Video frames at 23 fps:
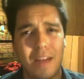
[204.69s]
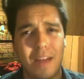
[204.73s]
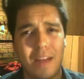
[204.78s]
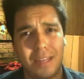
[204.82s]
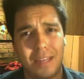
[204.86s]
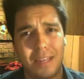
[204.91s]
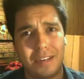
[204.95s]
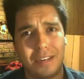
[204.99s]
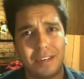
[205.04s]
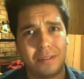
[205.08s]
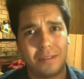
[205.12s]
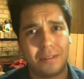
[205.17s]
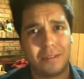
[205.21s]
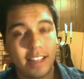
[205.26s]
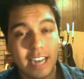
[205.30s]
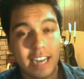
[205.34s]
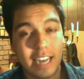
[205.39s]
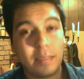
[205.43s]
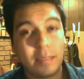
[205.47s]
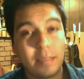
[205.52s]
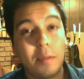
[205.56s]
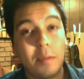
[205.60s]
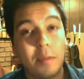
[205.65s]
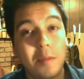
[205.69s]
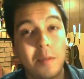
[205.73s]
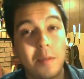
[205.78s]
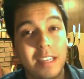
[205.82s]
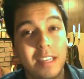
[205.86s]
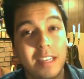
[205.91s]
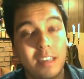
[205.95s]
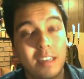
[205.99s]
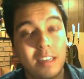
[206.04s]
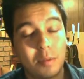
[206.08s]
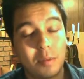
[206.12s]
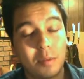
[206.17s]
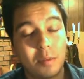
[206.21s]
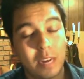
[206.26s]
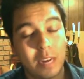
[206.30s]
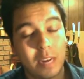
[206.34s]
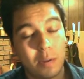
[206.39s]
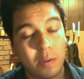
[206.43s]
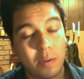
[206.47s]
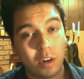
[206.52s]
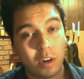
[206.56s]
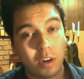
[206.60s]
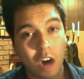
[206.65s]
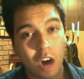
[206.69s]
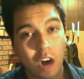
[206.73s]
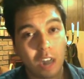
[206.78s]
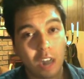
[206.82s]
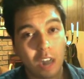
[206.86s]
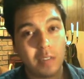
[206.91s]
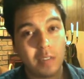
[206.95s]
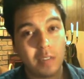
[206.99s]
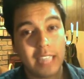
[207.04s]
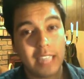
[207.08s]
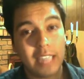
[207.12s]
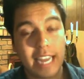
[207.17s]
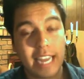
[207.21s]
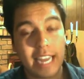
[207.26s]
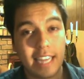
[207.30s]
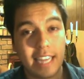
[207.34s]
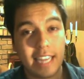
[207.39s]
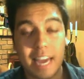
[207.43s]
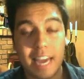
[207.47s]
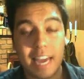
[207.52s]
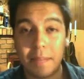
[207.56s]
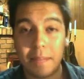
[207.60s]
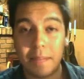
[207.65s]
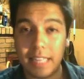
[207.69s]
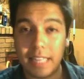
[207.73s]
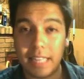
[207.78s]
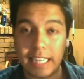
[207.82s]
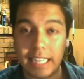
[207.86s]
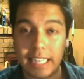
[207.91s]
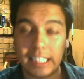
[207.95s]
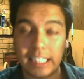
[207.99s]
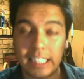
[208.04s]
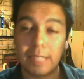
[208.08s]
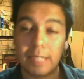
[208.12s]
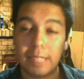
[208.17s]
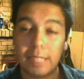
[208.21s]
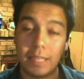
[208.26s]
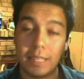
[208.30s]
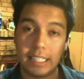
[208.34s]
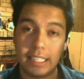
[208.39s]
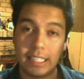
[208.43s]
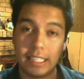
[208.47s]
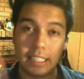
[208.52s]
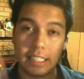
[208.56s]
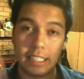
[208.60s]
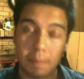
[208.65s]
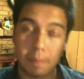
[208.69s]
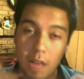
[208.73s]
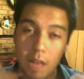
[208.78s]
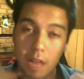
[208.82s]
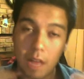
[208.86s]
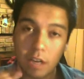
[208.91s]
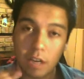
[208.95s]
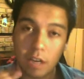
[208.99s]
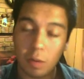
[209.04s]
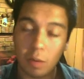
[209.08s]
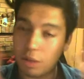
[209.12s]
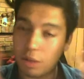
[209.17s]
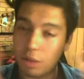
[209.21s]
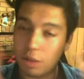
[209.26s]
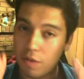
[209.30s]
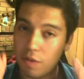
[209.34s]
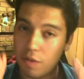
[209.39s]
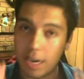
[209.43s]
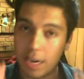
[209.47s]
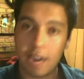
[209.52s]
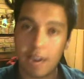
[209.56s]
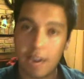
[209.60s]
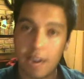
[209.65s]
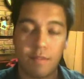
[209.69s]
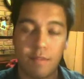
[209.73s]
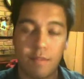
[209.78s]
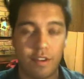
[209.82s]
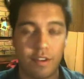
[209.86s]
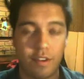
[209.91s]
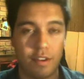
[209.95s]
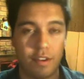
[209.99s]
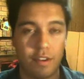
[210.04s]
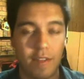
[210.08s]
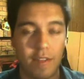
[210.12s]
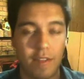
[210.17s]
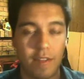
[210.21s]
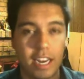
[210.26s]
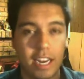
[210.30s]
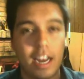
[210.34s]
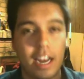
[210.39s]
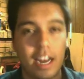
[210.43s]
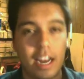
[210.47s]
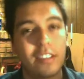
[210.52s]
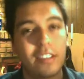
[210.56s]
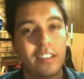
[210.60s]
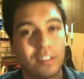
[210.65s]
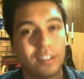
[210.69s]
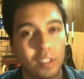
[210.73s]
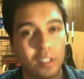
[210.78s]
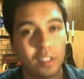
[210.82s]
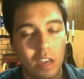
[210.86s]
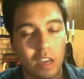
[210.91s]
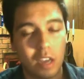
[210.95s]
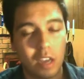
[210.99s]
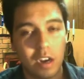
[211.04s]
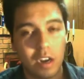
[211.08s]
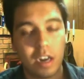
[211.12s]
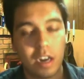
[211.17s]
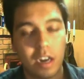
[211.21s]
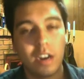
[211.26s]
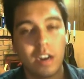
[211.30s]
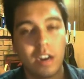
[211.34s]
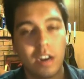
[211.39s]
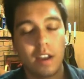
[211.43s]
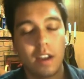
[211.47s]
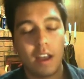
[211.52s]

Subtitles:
I really do. The next people who made the top 20 were Carlos, Hailey, and Malece. Malece is a blonde girl with a short hair. I'm sure you'd recognize her if you saw her.